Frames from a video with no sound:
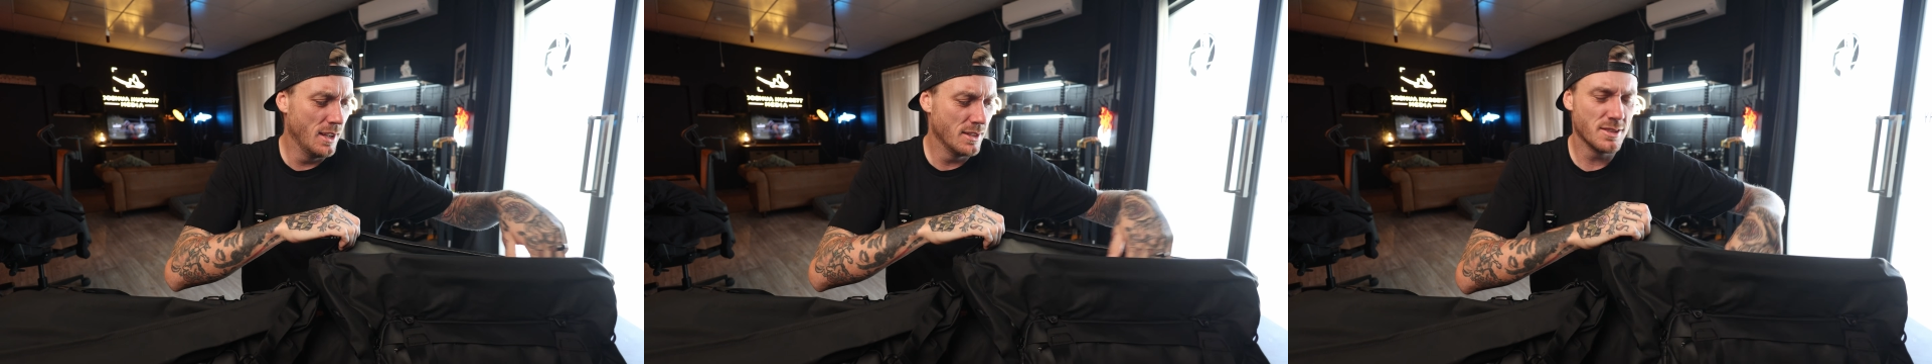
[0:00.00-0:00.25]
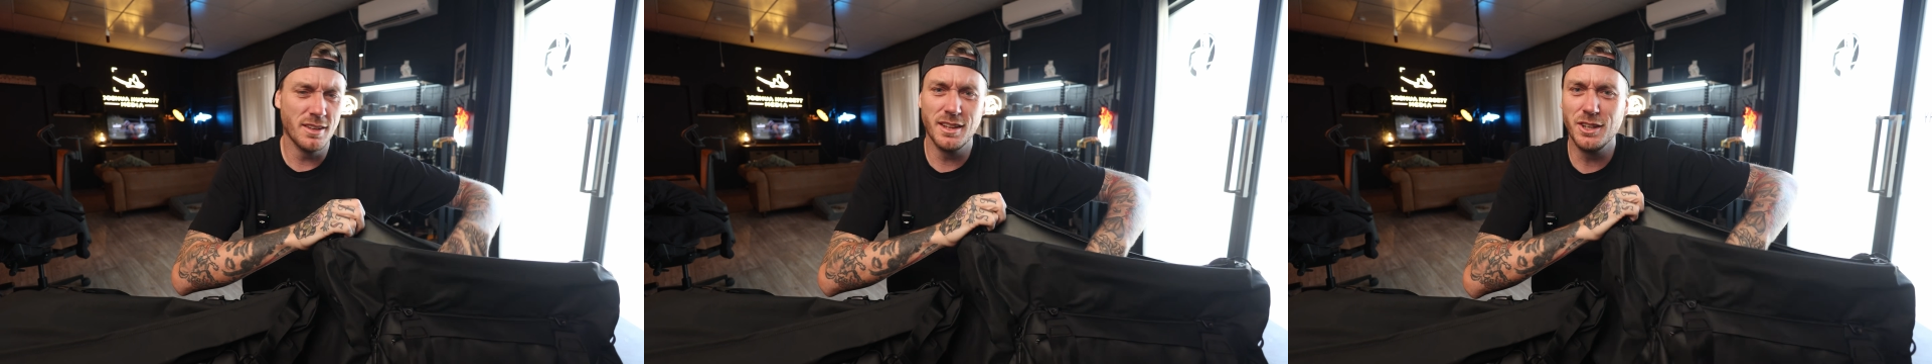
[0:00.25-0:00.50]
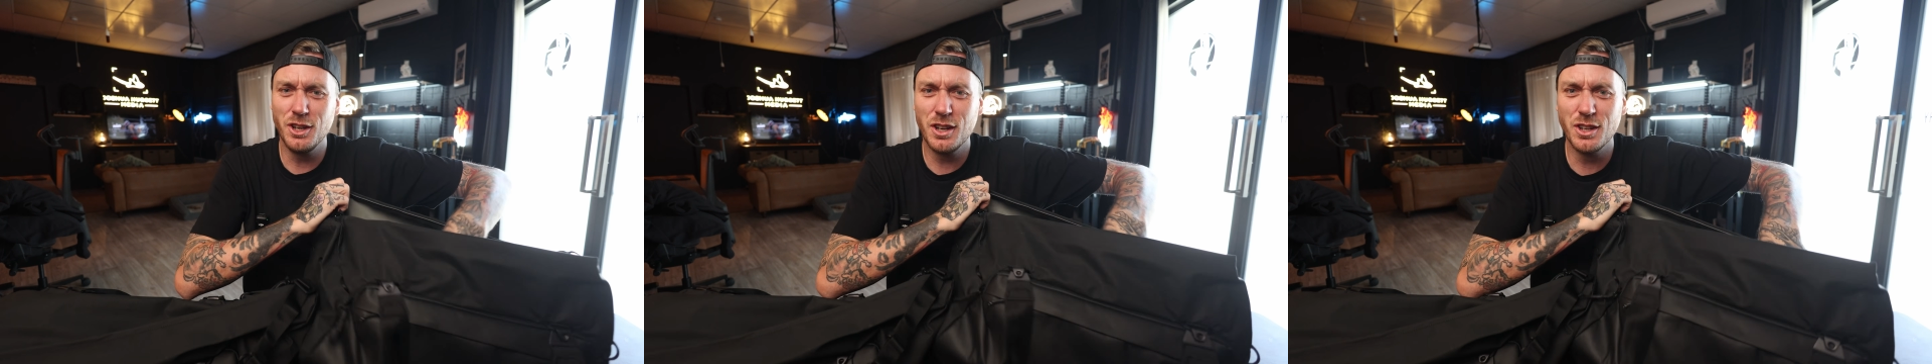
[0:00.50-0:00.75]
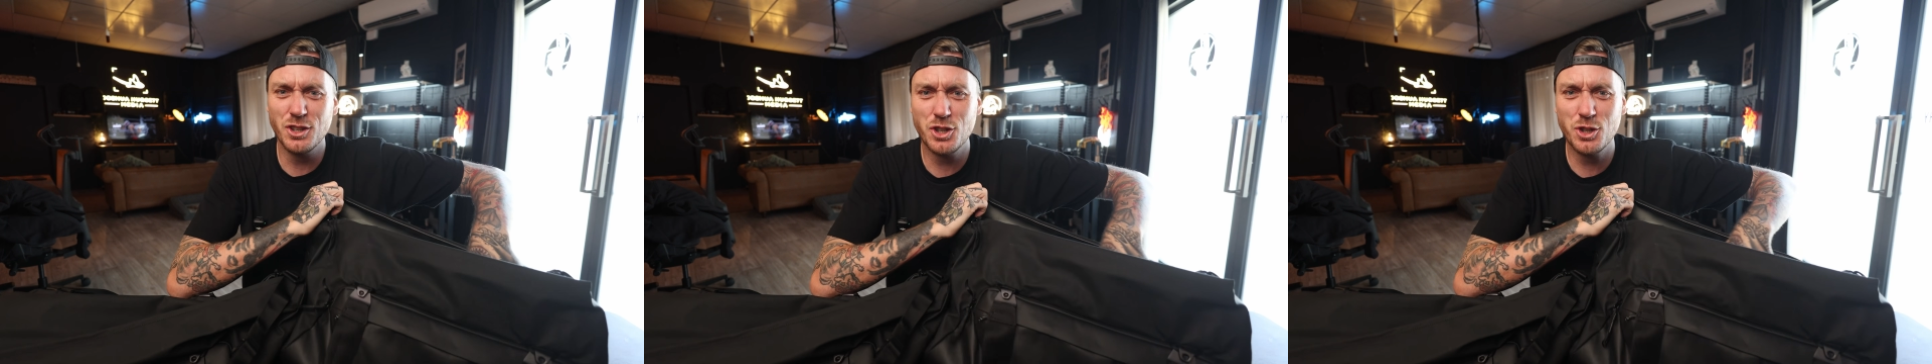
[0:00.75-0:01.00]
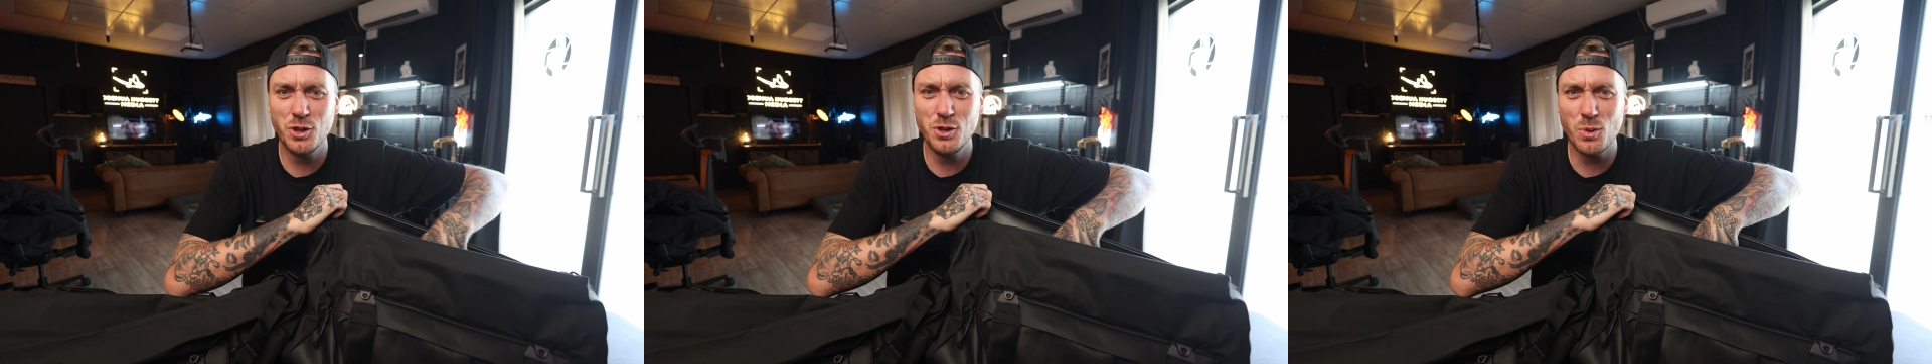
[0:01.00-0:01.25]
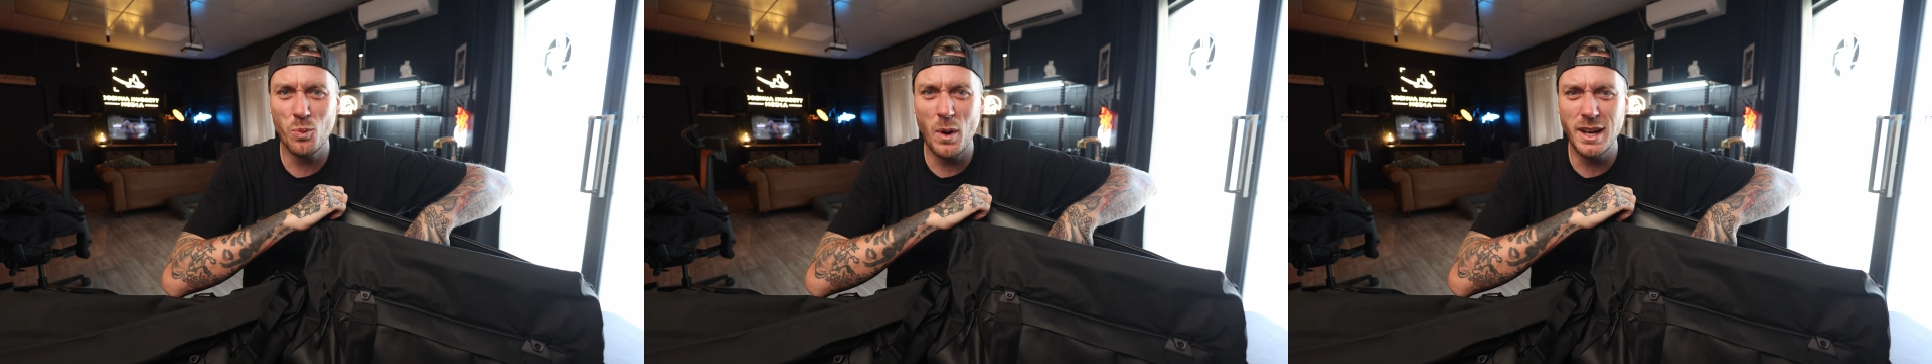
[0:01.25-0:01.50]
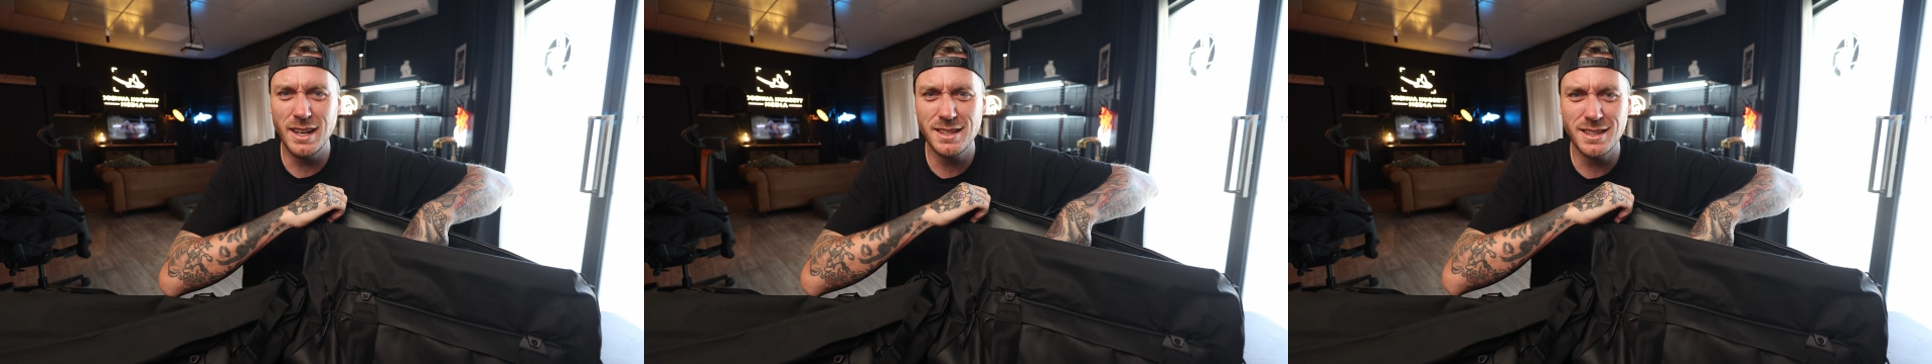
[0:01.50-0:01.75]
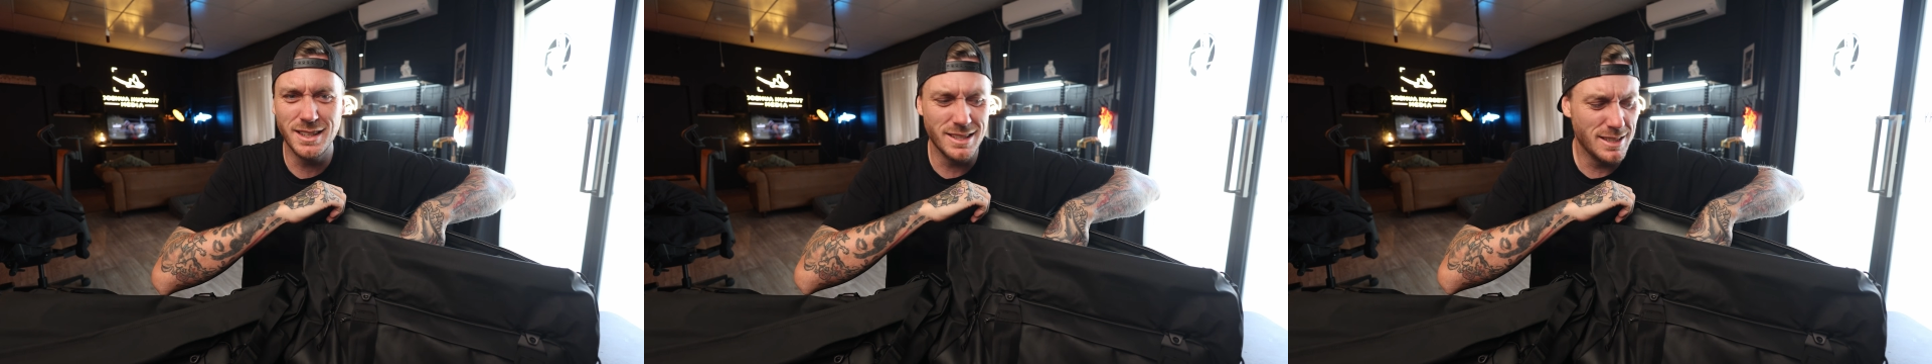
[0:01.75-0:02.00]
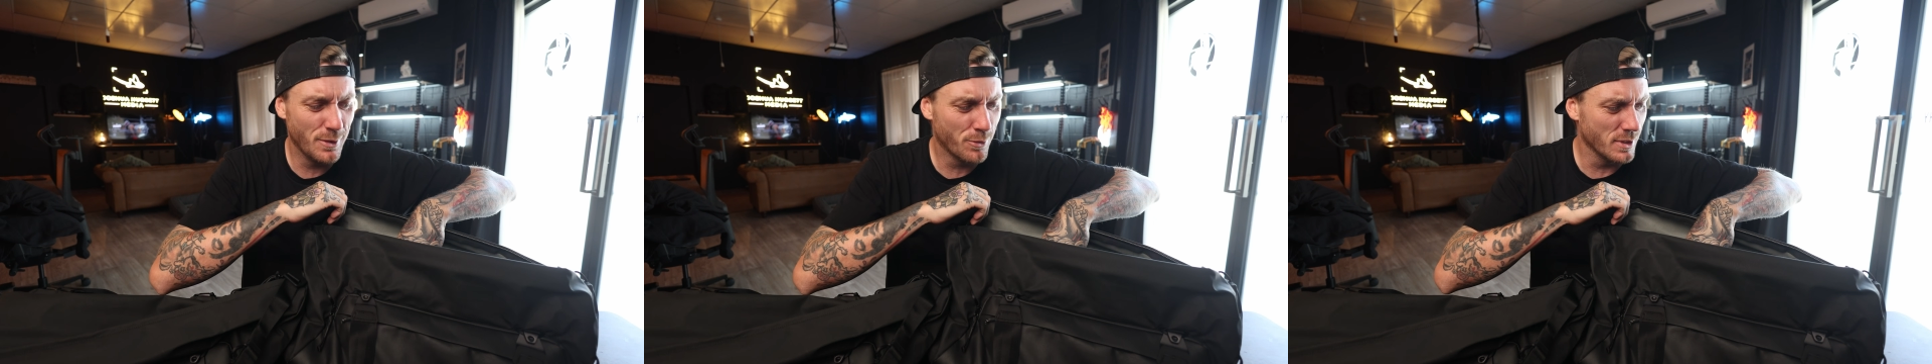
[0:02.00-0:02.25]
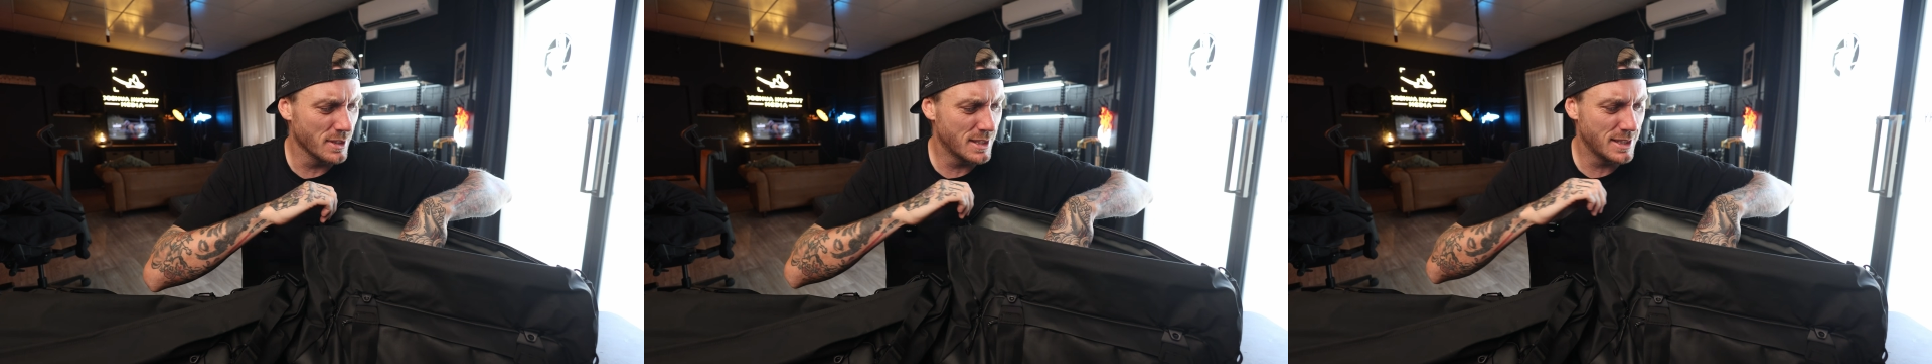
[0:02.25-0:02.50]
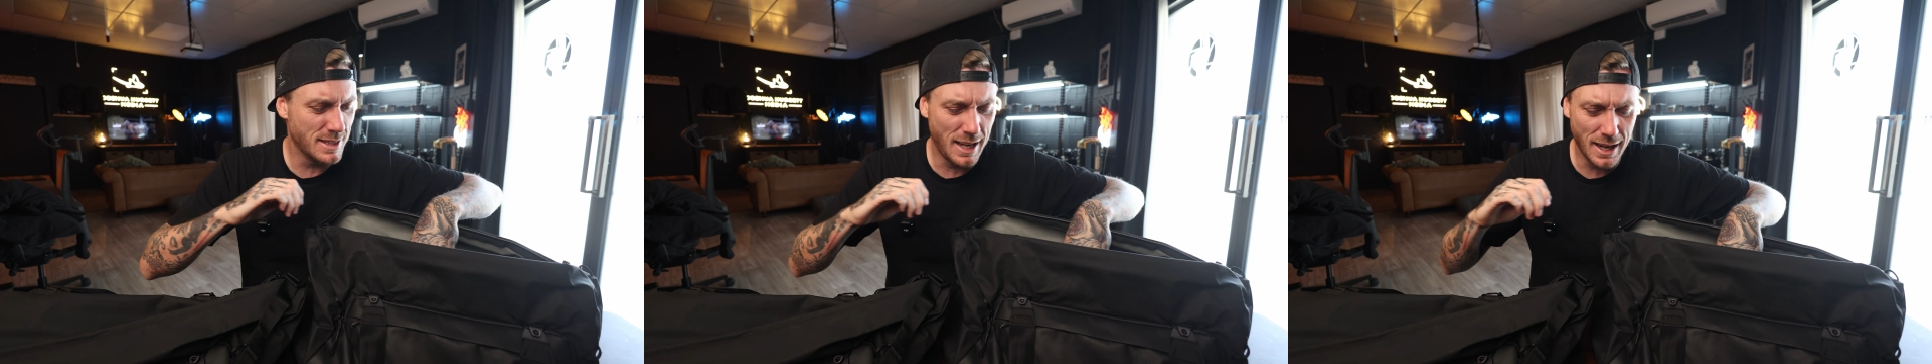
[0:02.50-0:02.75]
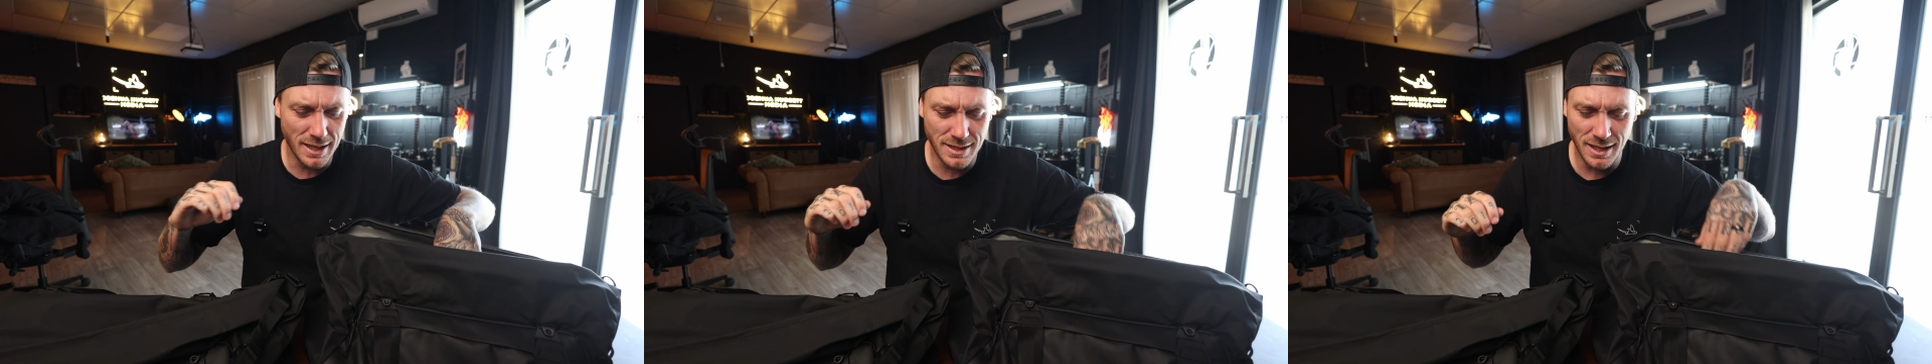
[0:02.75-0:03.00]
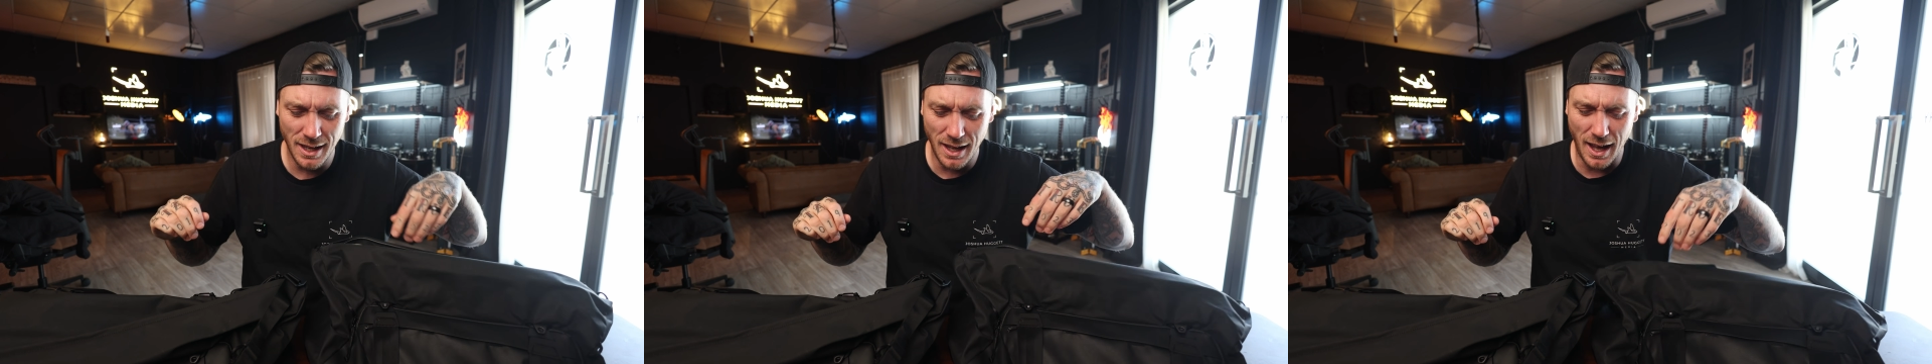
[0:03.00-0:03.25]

so that you can shoot weddings in a different state,